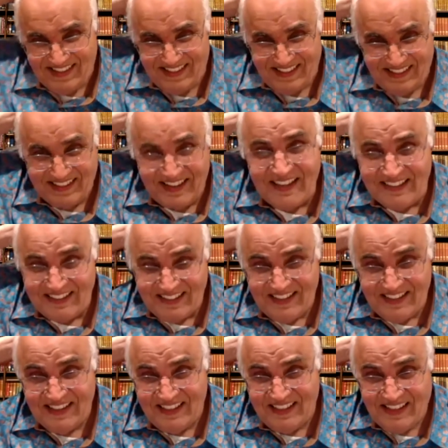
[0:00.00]
right?
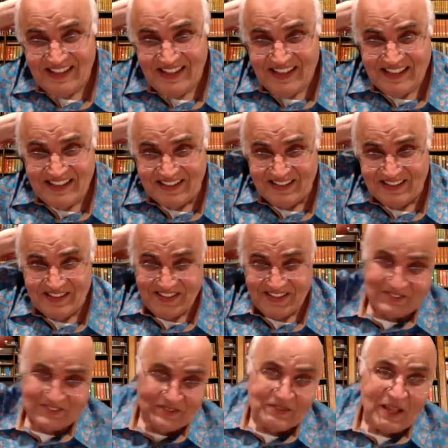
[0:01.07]
Yeah, they
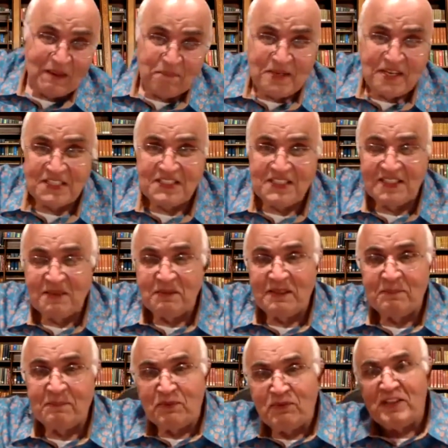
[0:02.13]
do their PhD and they become
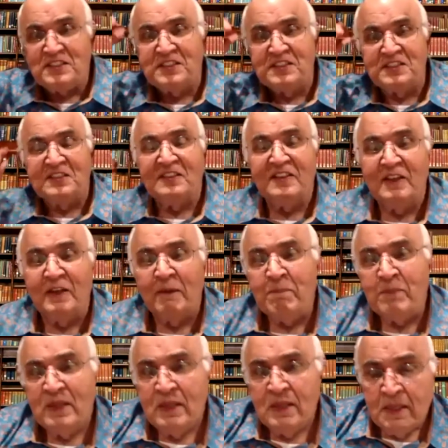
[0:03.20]
professors. Yeah,
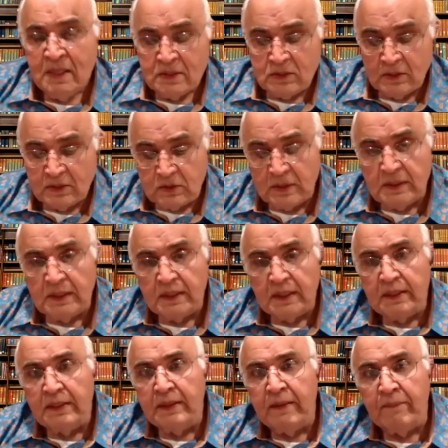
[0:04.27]
so there
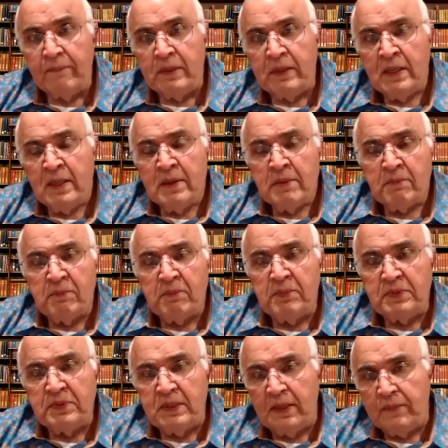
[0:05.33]

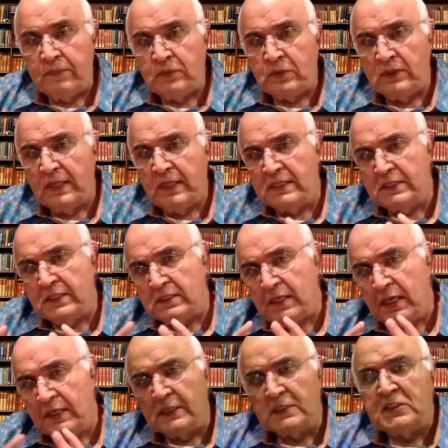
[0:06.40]
is this
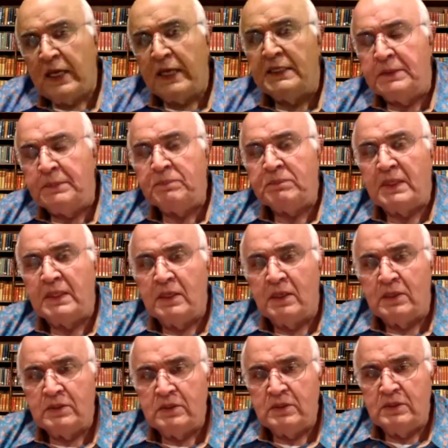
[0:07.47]
other side.
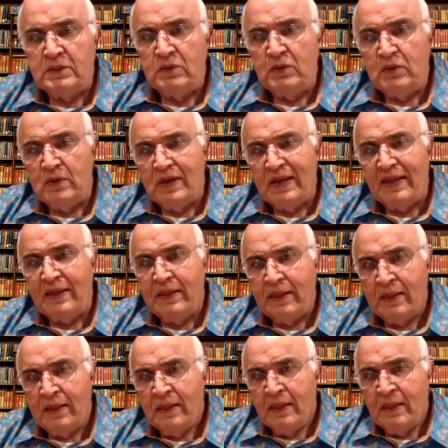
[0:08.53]
You
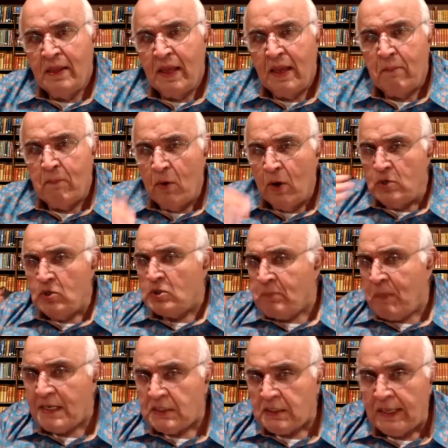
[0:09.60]
more you
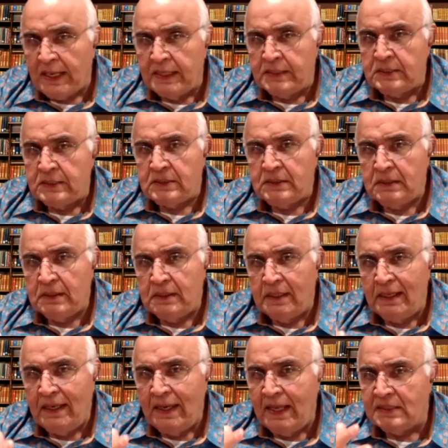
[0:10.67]
specialize,
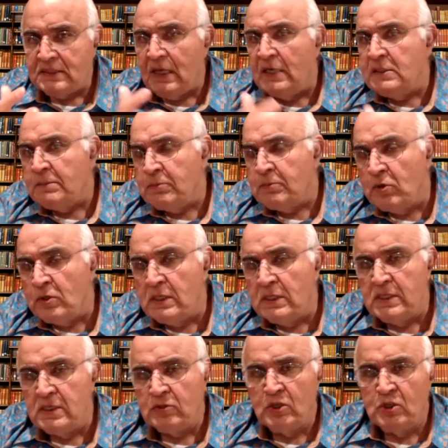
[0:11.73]
less entrepreneurial you're
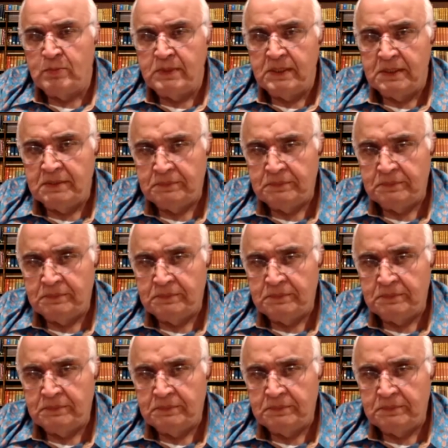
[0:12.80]
going to be.